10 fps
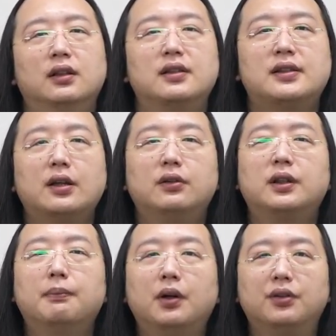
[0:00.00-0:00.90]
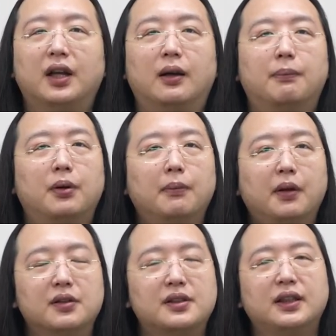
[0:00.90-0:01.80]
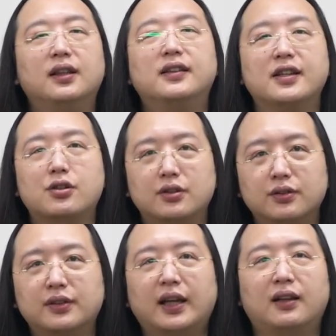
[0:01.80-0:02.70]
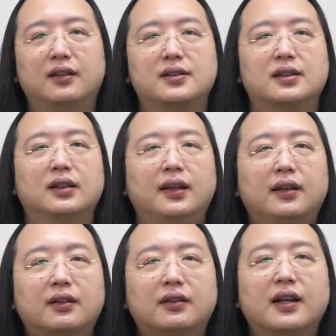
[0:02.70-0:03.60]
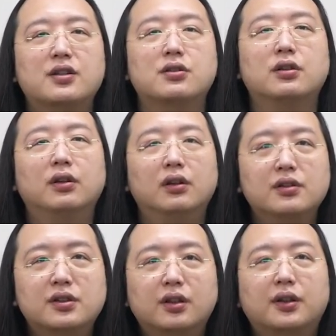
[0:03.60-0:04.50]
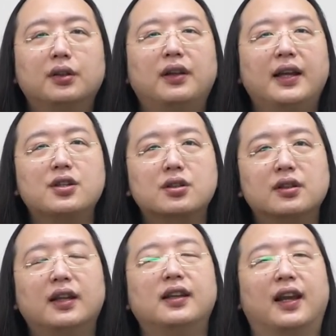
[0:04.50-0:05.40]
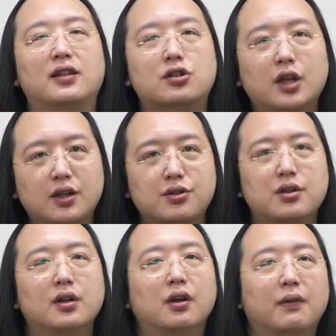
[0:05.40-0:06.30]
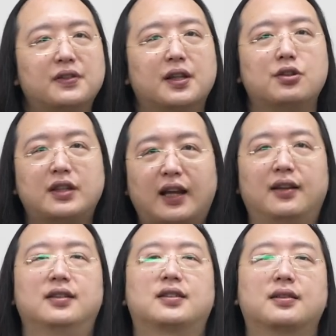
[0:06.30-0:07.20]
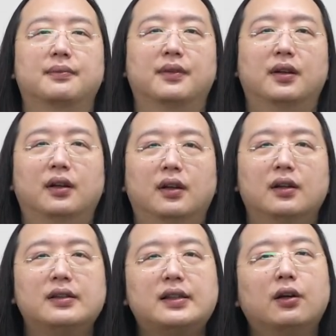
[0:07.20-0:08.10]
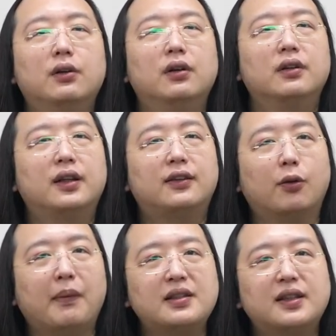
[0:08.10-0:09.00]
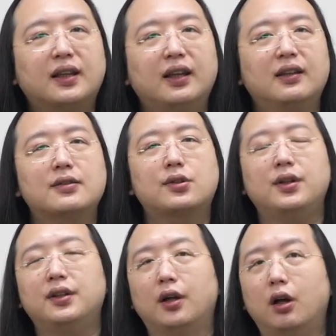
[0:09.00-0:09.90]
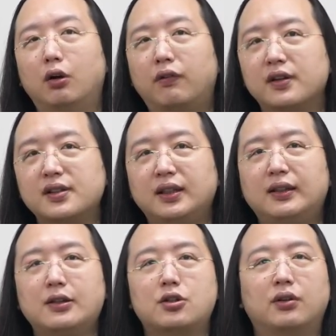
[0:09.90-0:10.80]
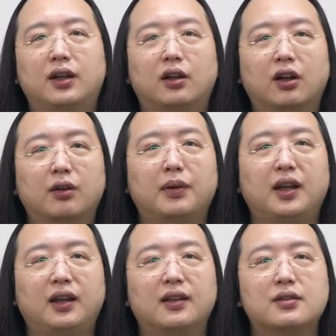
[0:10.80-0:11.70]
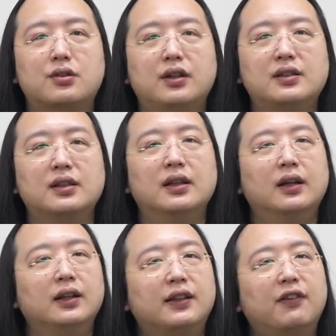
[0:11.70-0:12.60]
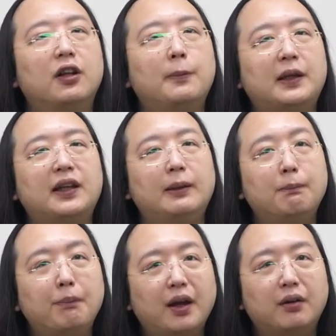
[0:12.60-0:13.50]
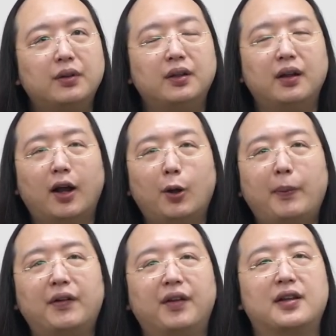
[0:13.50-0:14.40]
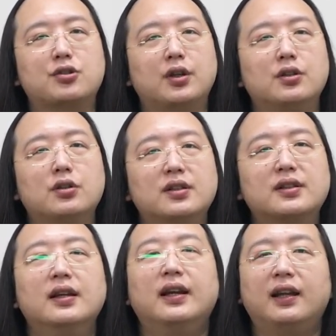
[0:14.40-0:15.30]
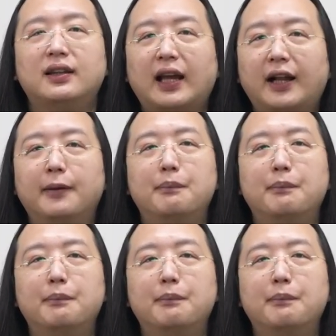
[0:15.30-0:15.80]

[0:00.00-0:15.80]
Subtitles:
So the MoDA promotes, in addition to talents, international circulation and exchange of such talents. So the domestic industry, the overseas digital economy industries, developing inbound and outbound exchanges and talent